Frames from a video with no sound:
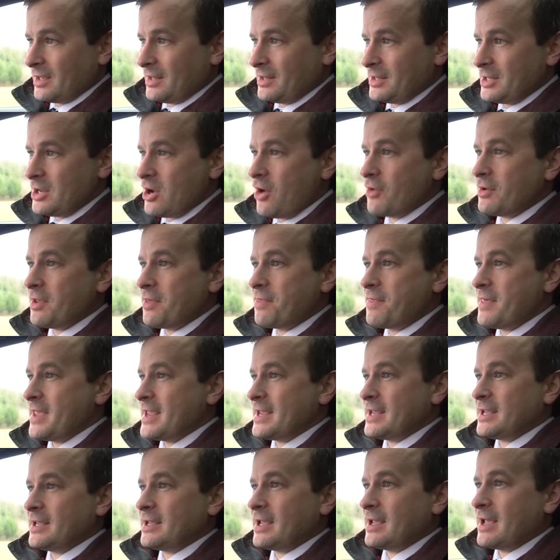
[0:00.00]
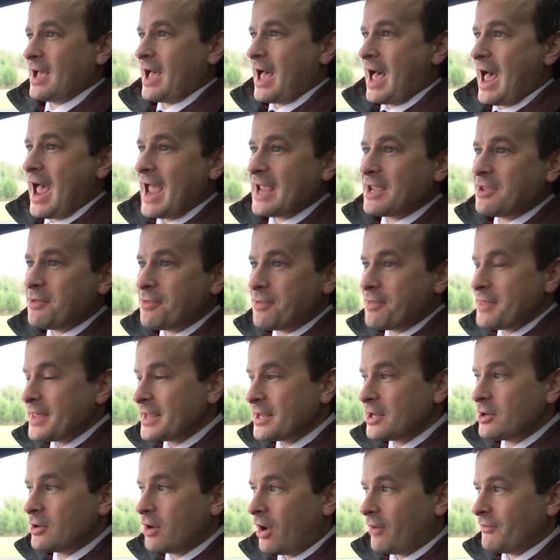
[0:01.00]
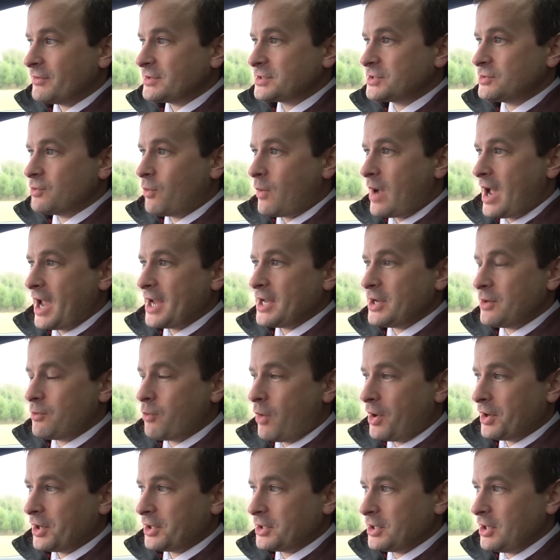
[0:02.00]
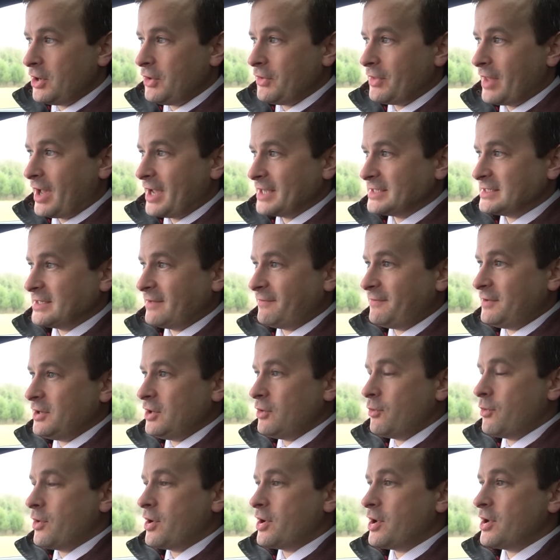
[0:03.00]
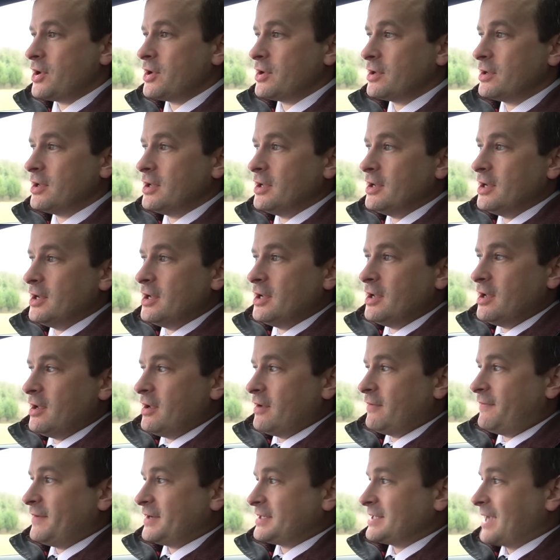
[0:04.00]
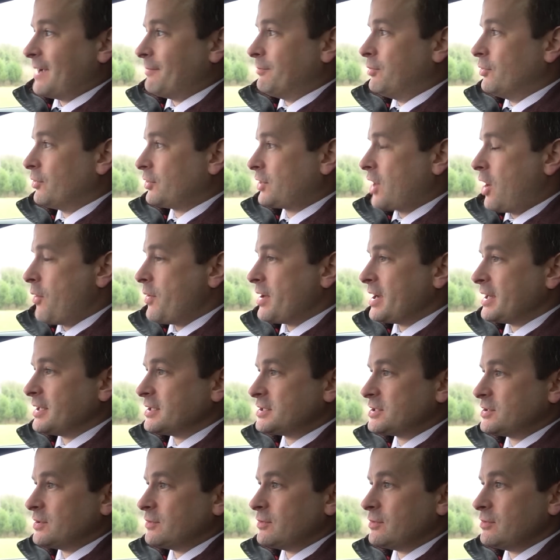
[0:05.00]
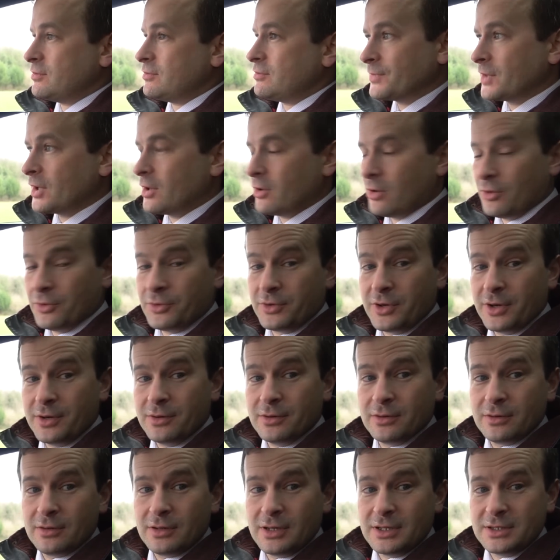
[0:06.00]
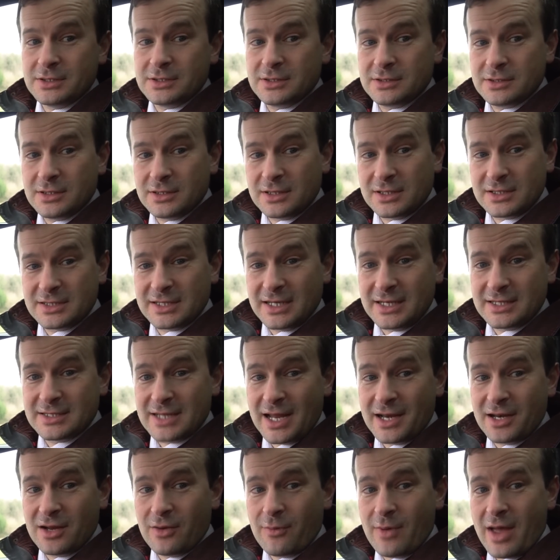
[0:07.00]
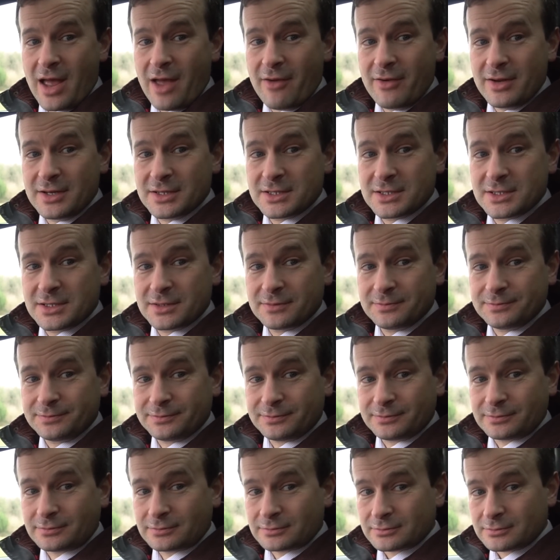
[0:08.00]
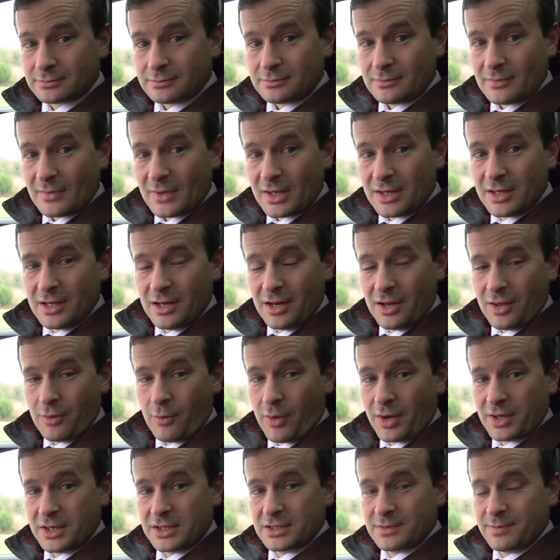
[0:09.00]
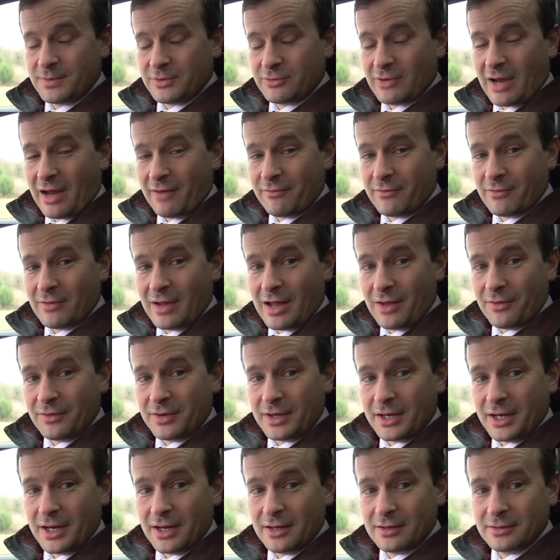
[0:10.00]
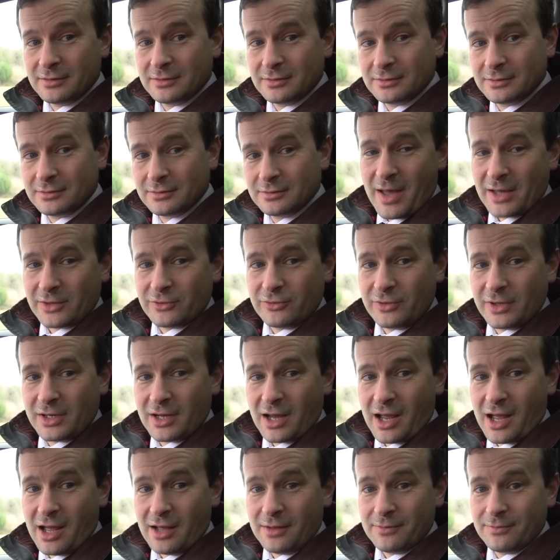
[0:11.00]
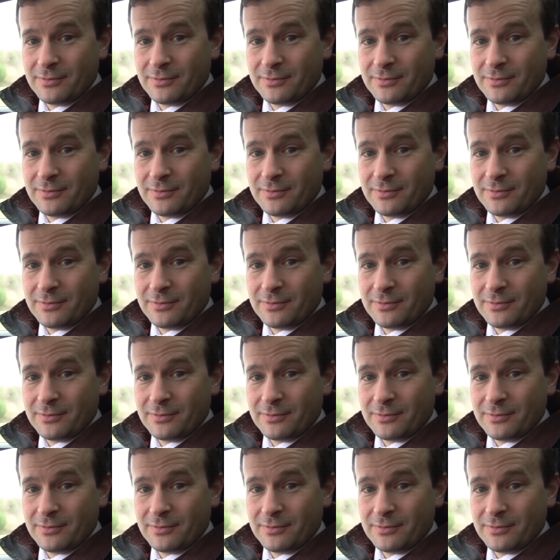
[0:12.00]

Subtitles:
The only thing I can think of as to why you'd want to do that is if you were, for example, going into London, into the city centre, where it's, you know, they want you to be driving around in a battery car.